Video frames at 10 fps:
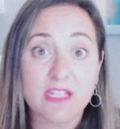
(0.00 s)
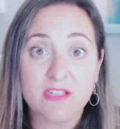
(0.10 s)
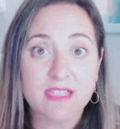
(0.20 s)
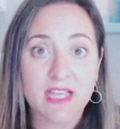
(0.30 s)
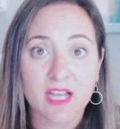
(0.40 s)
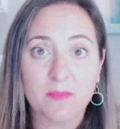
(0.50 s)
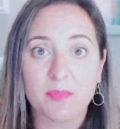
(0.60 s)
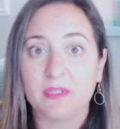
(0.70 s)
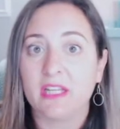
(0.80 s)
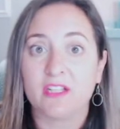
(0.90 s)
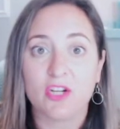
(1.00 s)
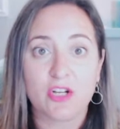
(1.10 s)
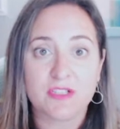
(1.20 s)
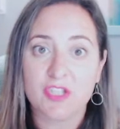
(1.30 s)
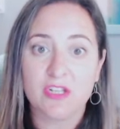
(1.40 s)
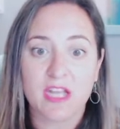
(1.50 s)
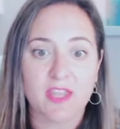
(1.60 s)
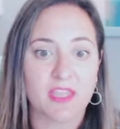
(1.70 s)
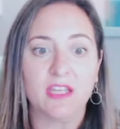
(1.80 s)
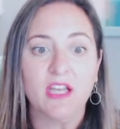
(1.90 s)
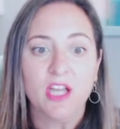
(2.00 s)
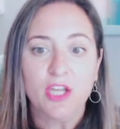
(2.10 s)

to set up. It costs you nothing.